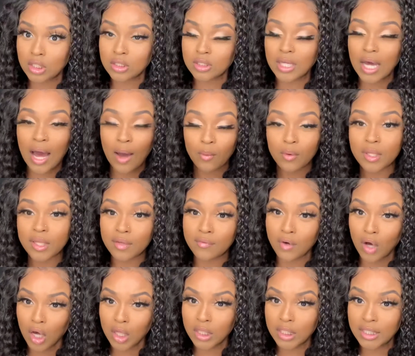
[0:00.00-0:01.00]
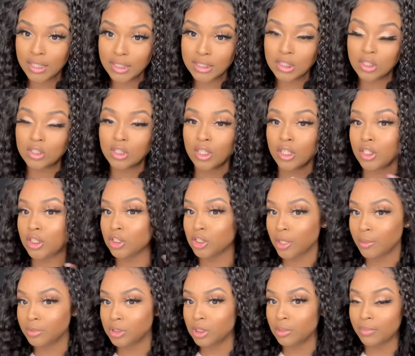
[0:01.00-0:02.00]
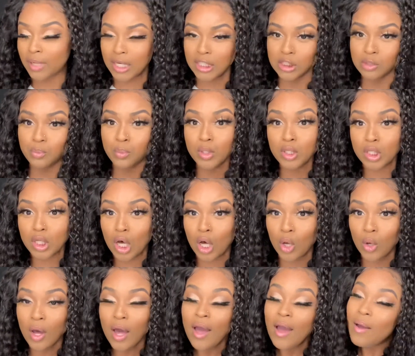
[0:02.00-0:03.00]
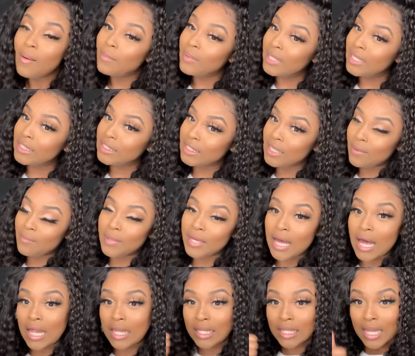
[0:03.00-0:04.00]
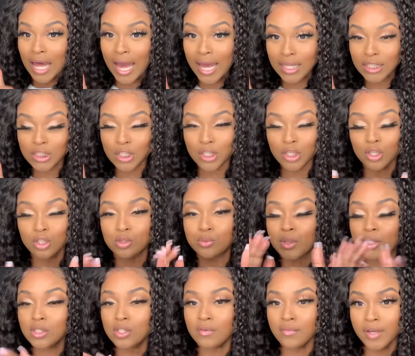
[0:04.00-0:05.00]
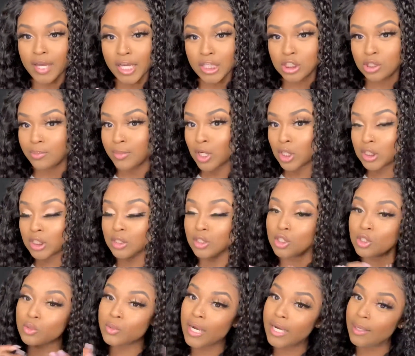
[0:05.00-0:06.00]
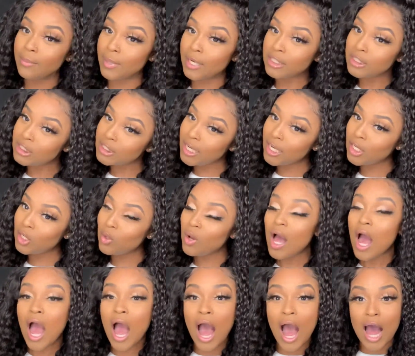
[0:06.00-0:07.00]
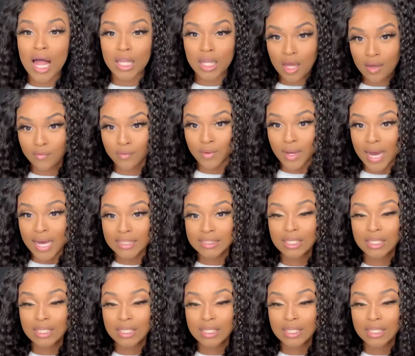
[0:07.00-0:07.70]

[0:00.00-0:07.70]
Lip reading: I will leave all the details in the description box below. Please give me a like, turn on those post notification bells, and subscribe to my channel. I love you guys.